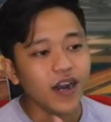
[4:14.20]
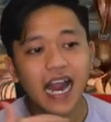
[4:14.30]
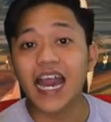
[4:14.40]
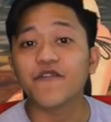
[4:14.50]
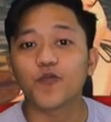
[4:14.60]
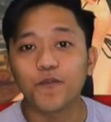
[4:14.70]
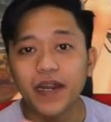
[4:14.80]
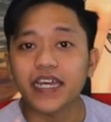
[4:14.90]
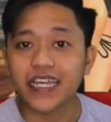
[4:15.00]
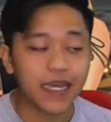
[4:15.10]
You know what? I have to
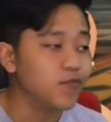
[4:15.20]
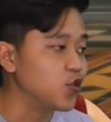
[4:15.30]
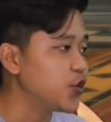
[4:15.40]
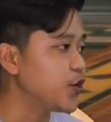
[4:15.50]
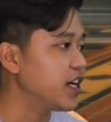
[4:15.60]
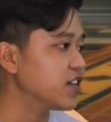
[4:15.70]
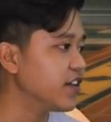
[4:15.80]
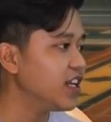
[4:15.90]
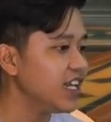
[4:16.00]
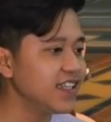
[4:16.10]
play a game to show you guys,
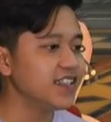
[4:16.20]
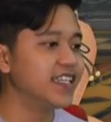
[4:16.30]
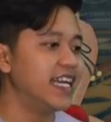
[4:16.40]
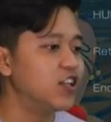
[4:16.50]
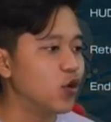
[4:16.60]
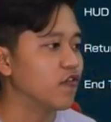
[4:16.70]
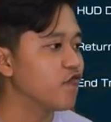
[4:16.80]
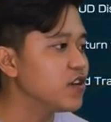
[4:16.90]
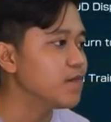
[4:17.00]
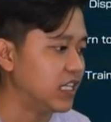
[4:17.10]
right? Let's just get into a
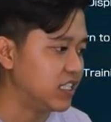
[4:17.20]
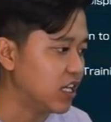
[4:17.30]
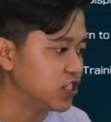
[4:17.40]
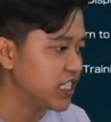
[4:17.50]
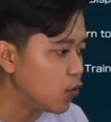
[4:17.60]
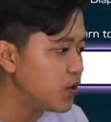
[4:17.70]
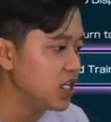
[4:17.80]
real match now, shall